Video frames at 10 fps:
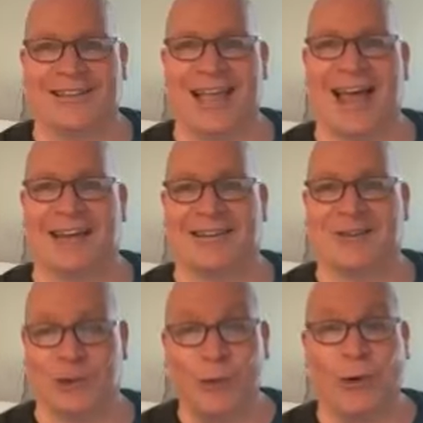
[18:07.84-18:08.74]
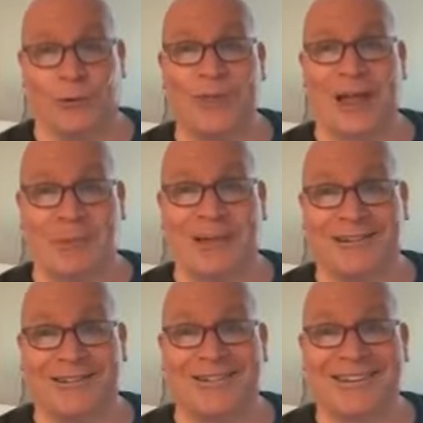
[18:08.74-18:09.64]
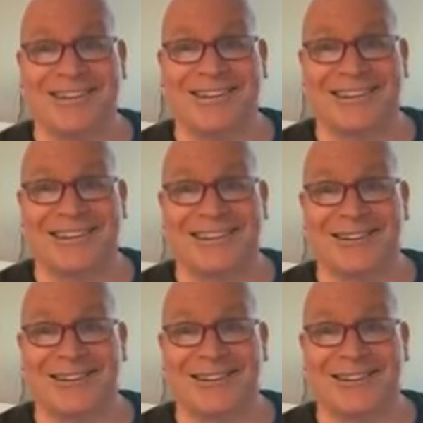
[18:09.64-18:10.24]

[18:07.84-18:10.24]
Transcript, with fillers: Is that yeah. cool? Yeah,